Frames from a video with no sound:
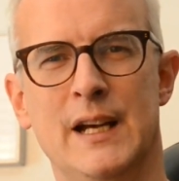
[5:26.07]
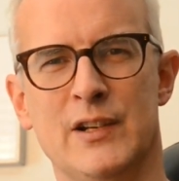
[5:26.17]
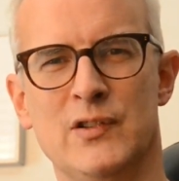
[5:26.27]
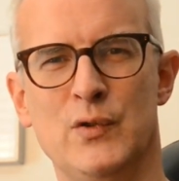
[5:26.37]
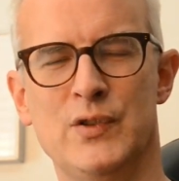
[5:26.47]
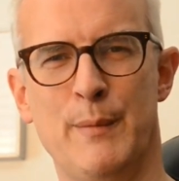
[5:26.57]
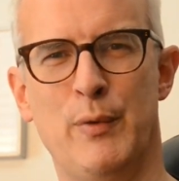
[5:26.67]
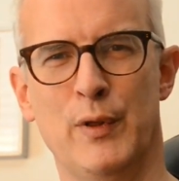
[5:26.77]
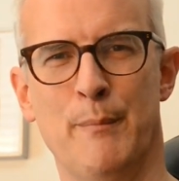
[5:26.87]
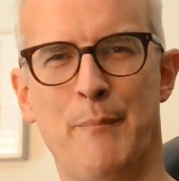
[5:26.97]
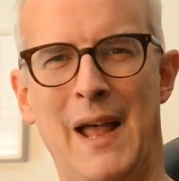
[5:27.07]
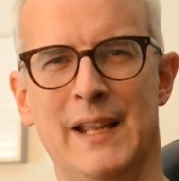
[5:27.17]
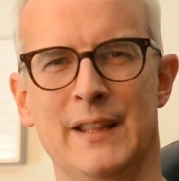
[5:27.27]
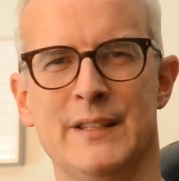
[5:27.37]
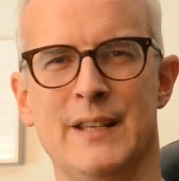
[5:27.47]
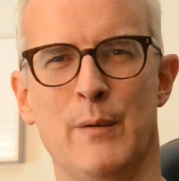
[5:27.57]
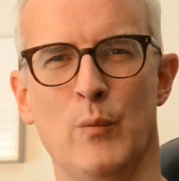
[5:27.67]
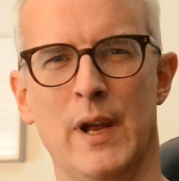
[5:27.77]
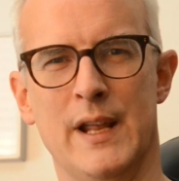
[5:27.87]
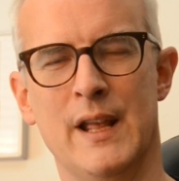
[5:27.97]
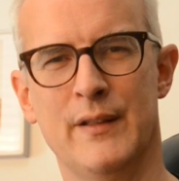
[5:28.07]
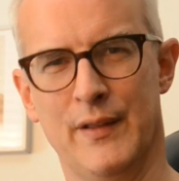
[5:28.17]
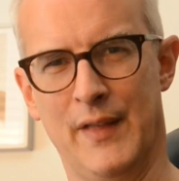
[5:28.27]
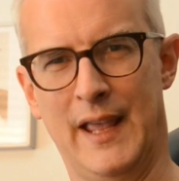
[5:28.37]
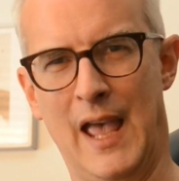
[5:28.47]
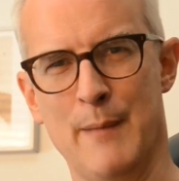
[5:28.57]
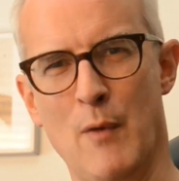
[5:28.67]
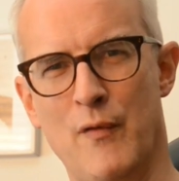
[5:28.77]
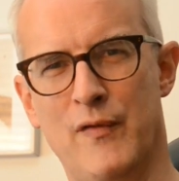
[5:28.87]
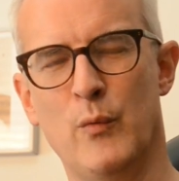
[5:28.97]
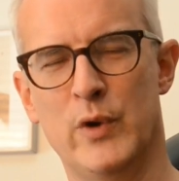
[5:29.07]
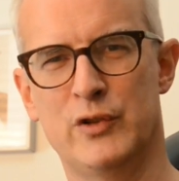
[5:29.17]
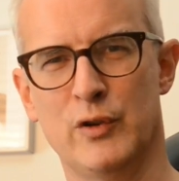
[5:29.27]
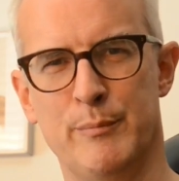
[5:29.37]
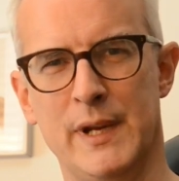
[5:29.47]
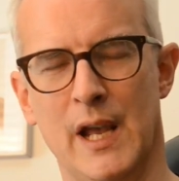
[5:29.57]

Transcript: And as long as I put them back in the same way that they came off, we should be